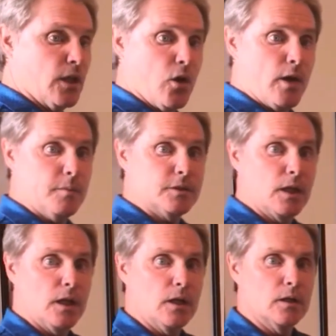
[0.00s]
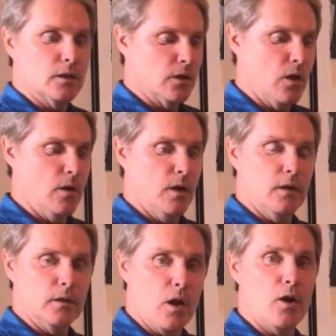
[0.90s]
DOM is getting
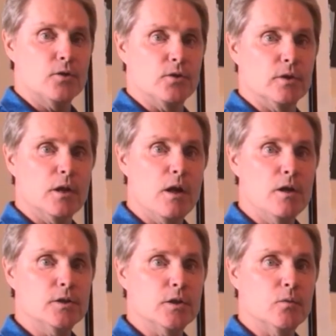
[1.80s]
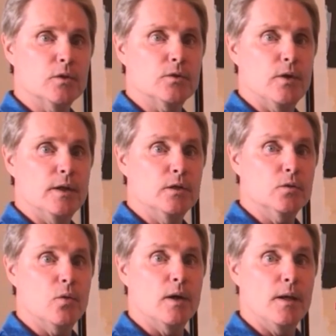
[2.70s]
larger and larger, we're trending
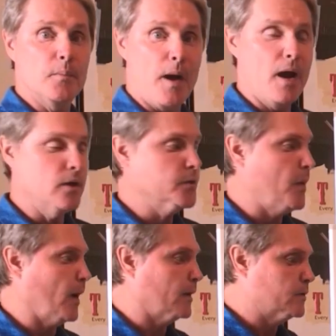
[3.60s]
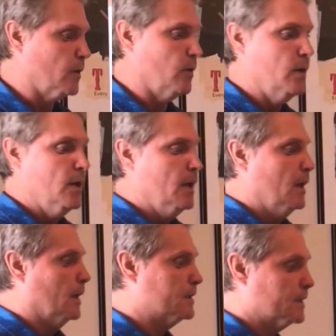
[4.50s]
toward a buyer's market. So
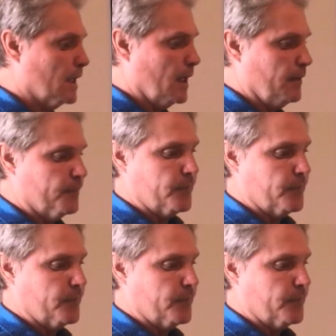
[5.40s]
let's say,